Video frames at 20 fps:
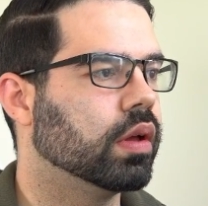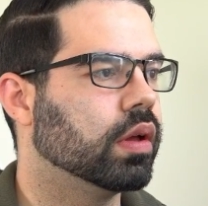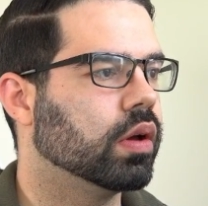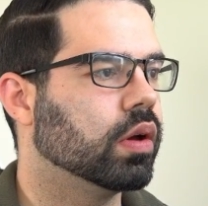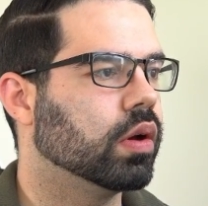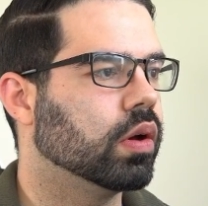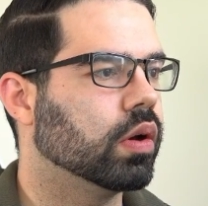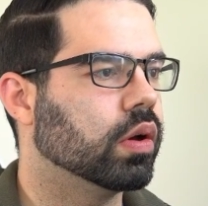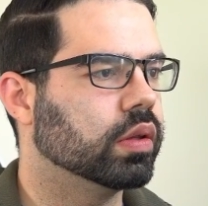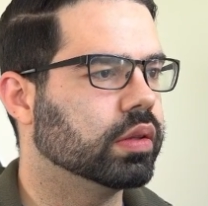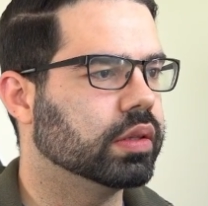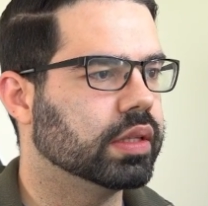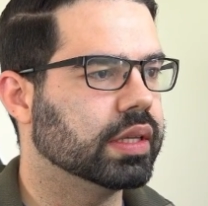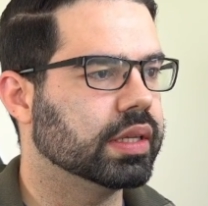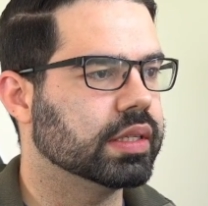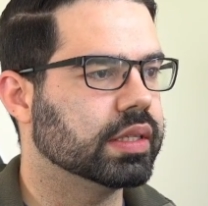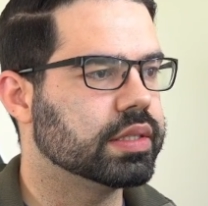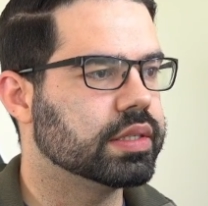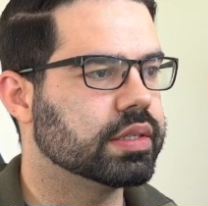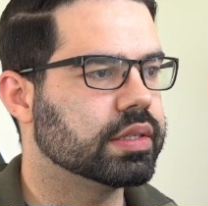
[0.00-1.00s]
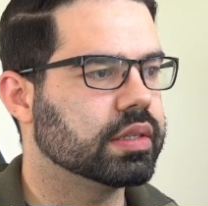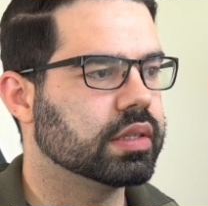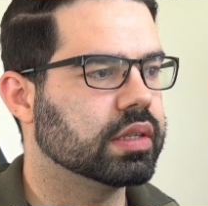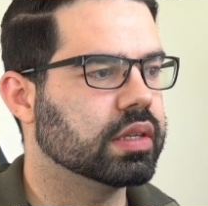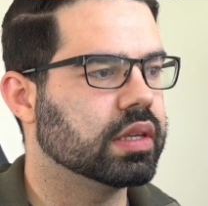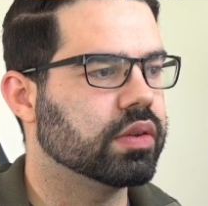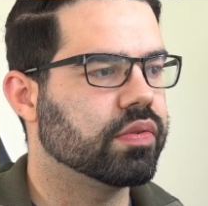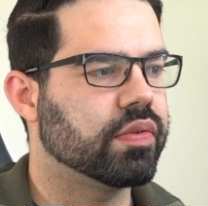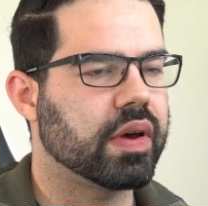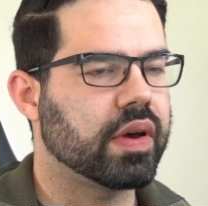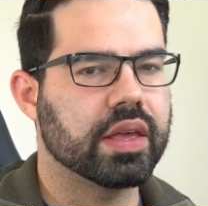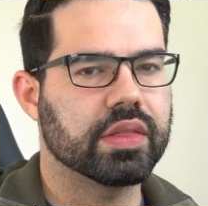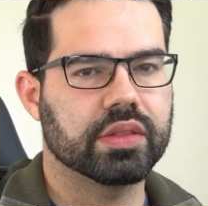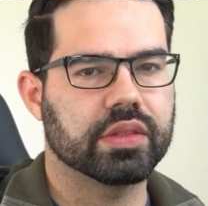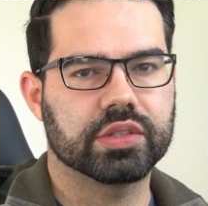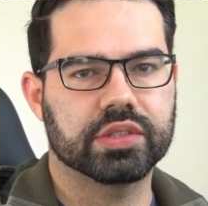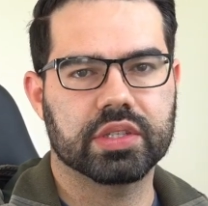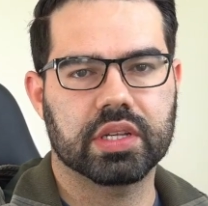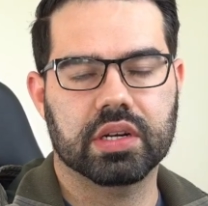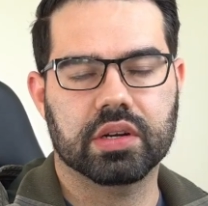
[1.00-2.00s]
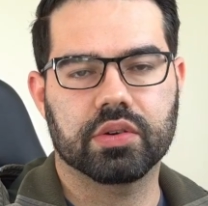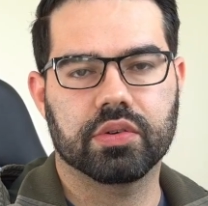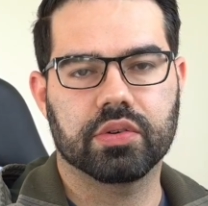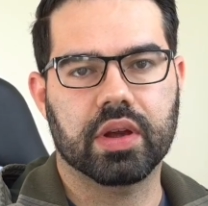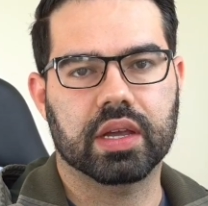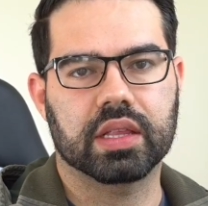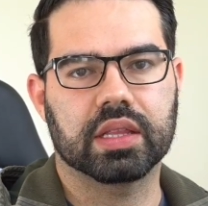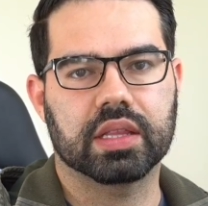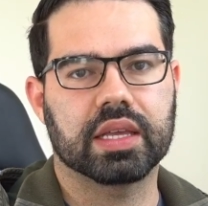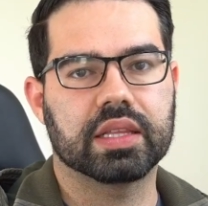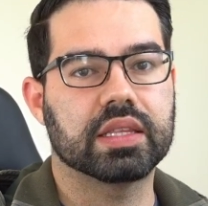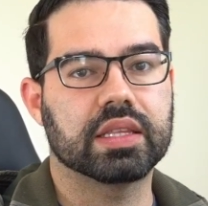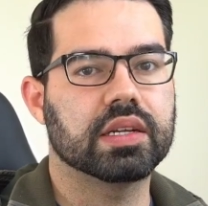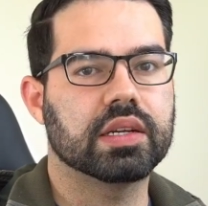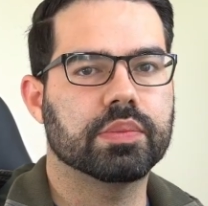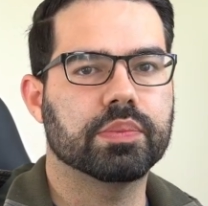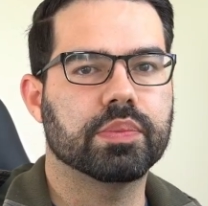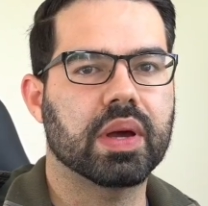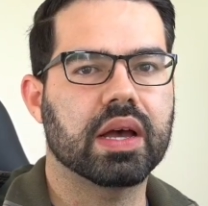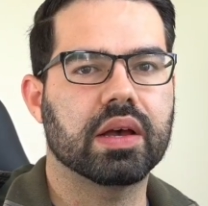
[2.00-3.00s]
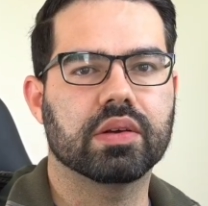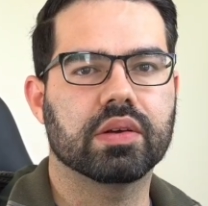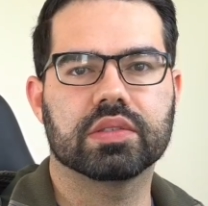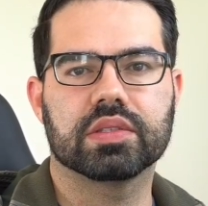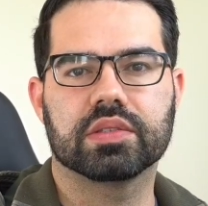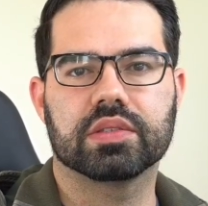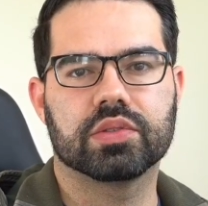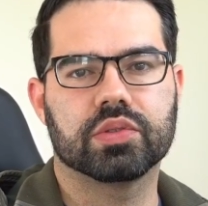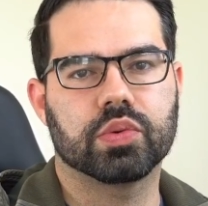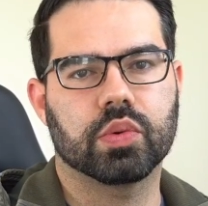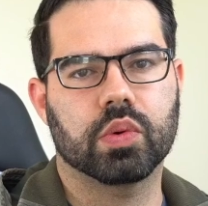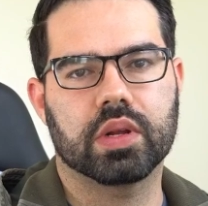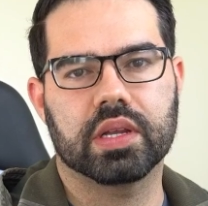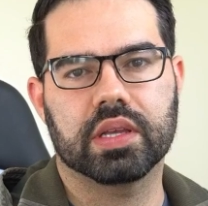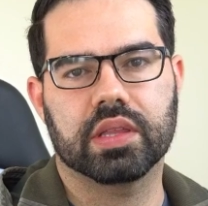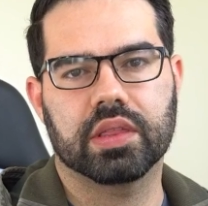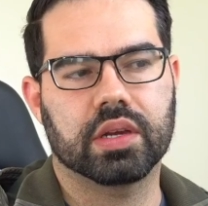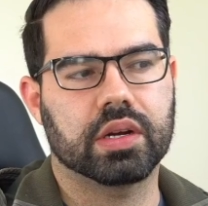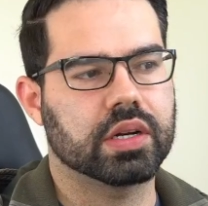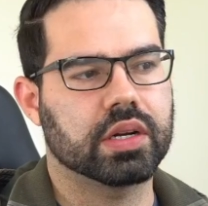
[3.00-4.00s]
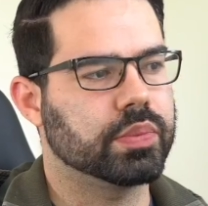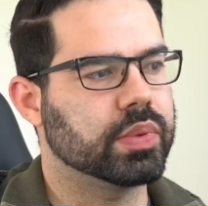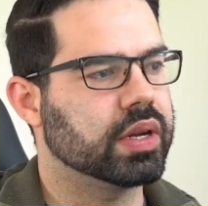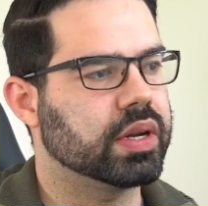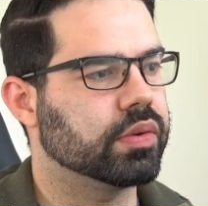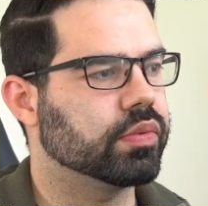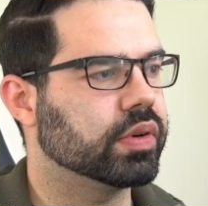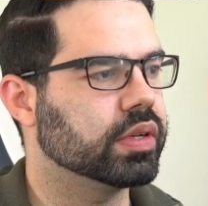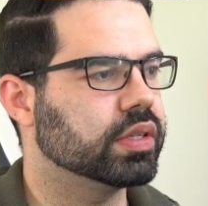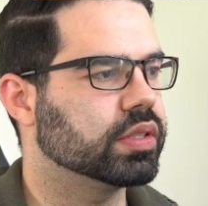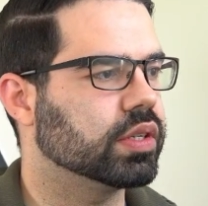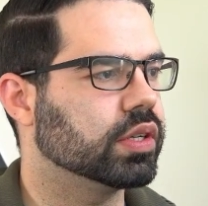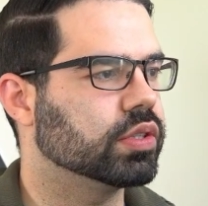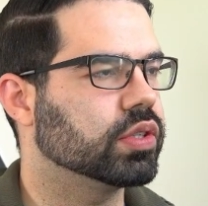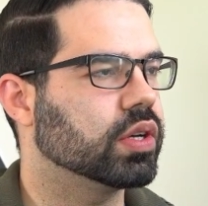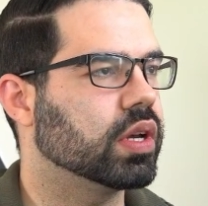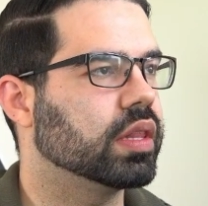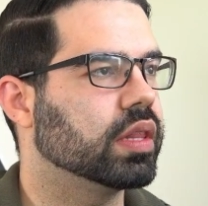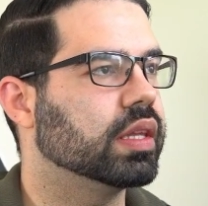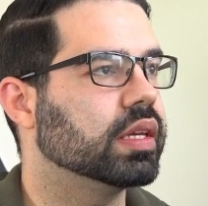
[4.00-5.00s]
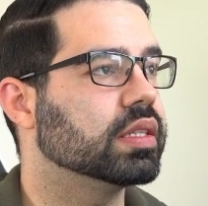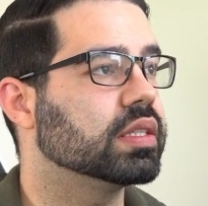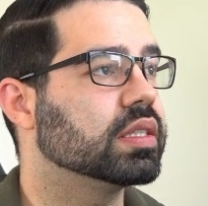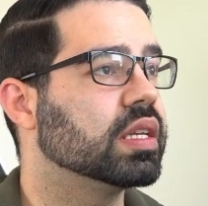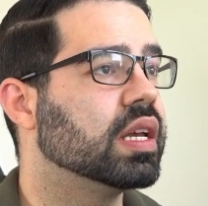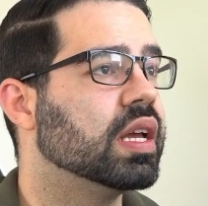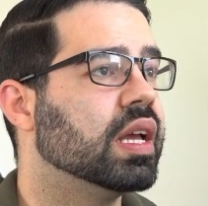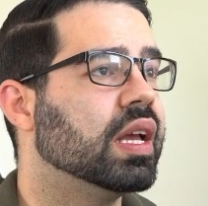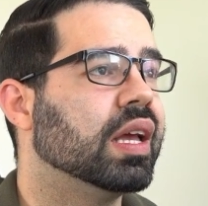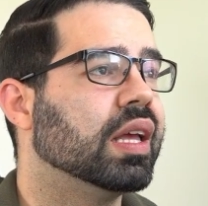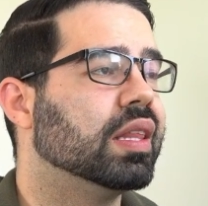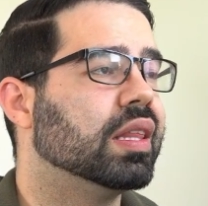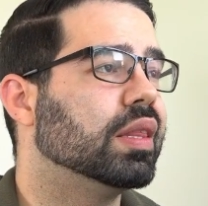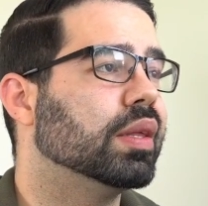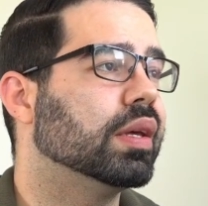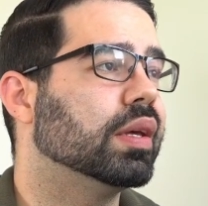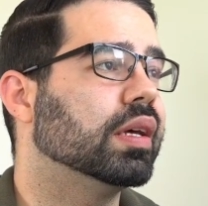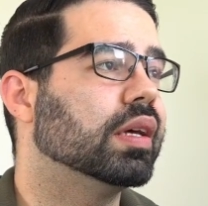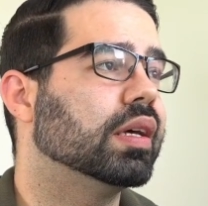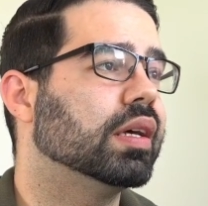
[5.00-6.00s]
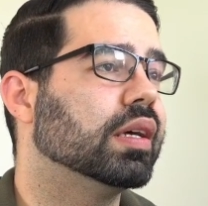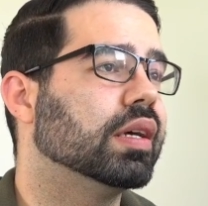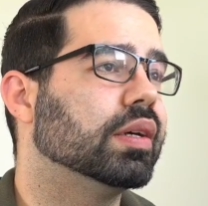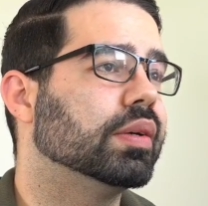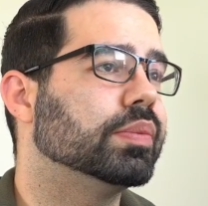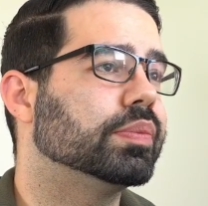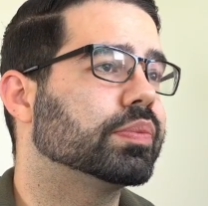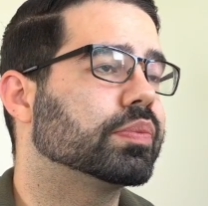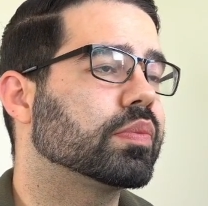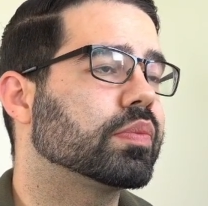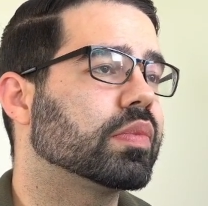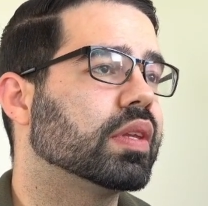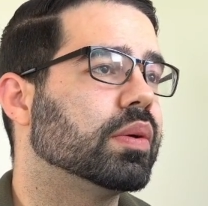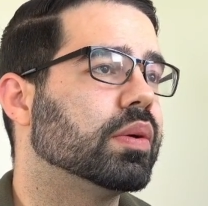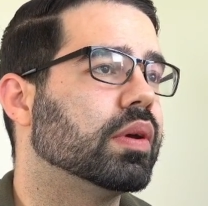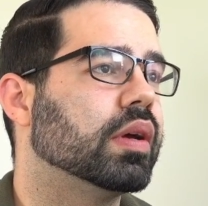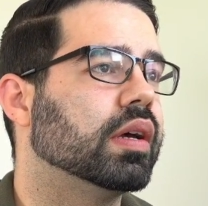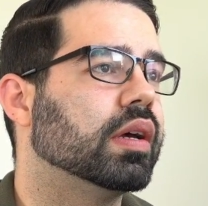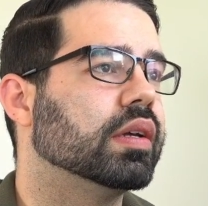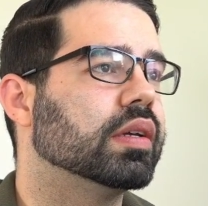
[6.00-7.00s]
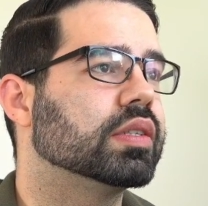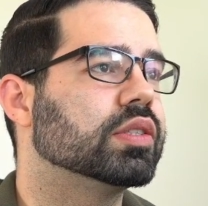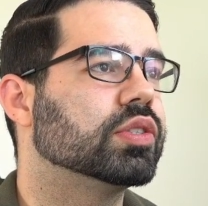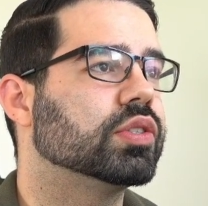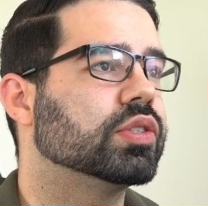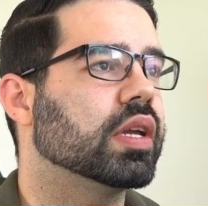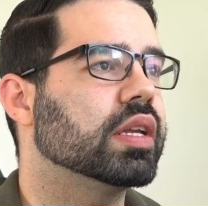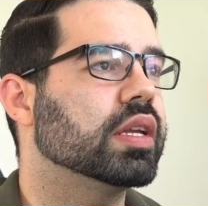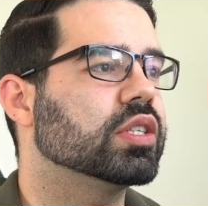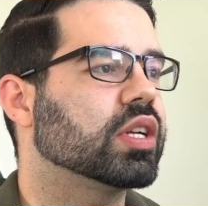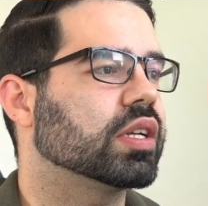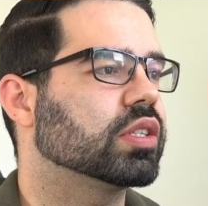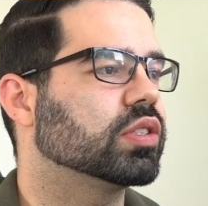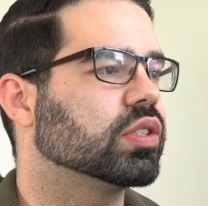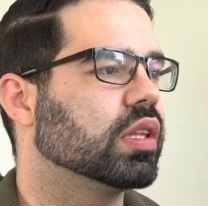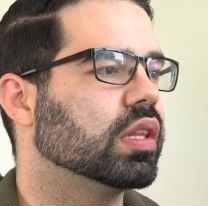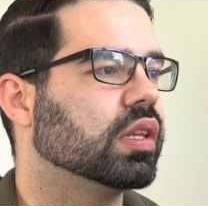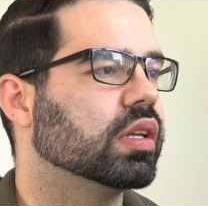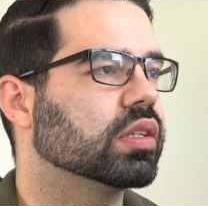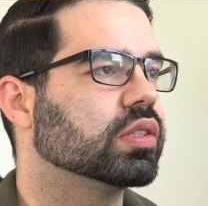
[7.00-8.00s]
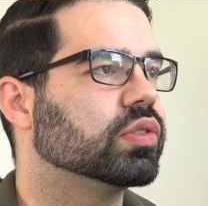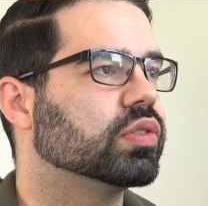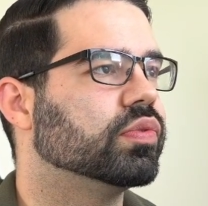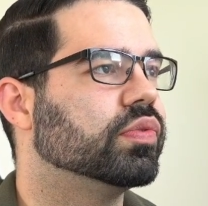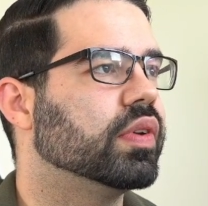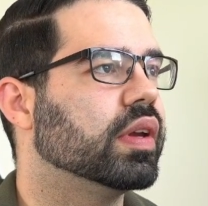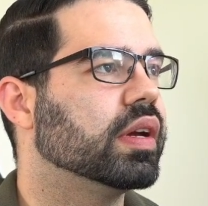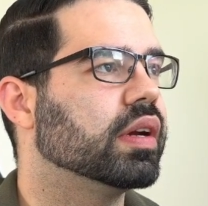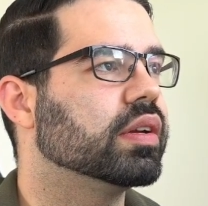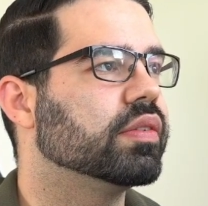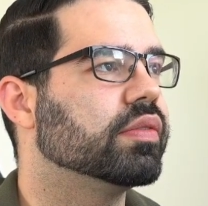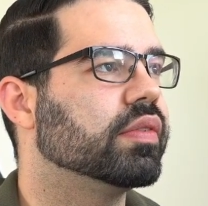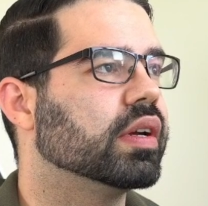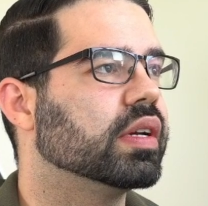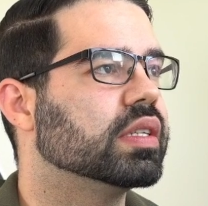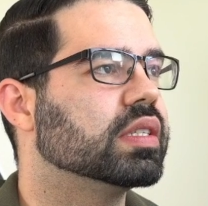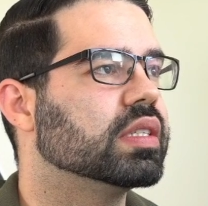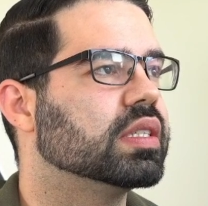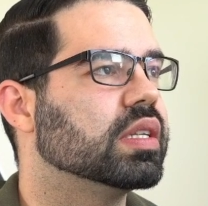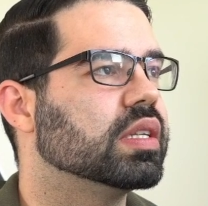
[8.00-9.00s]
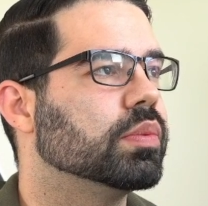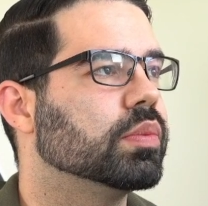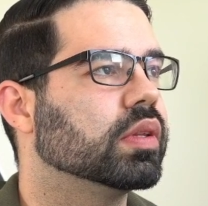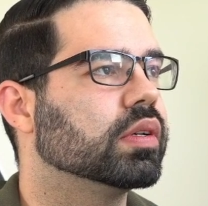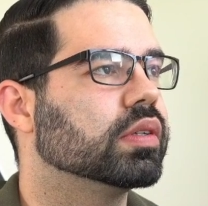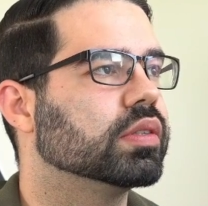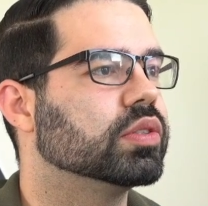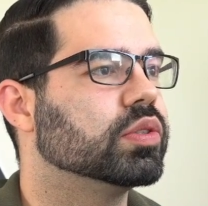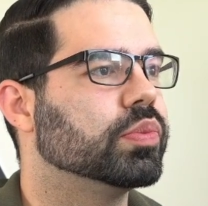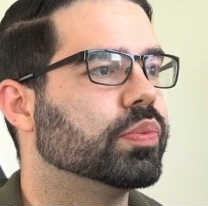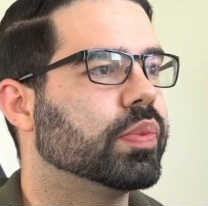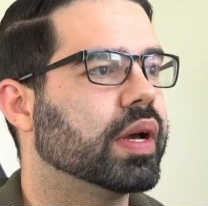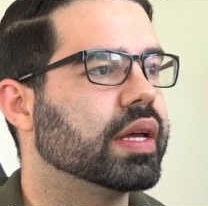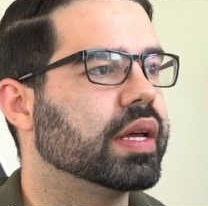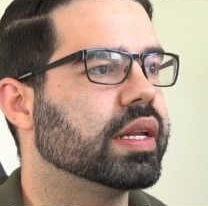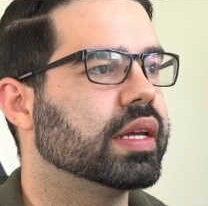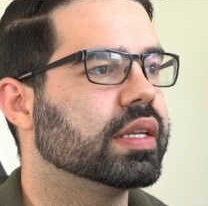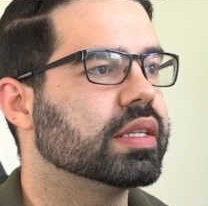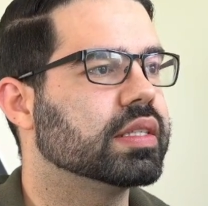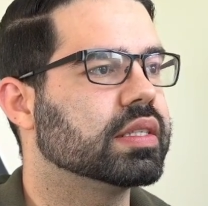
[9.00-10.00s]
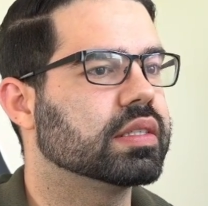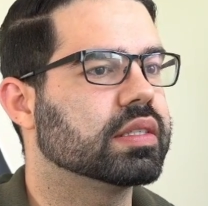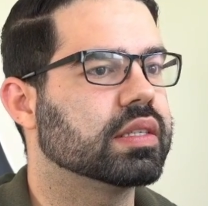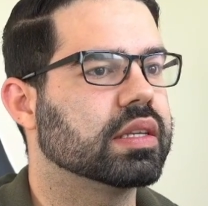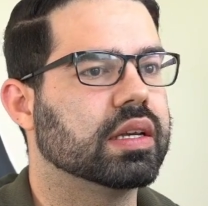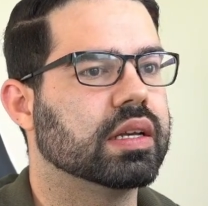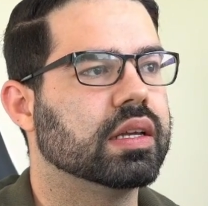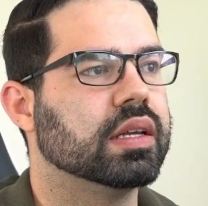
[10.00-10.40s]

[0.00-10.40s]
on this, if I understand it correctly. I did about 20-30 minute research on this. The exchange actually looks very, very similar to Binance.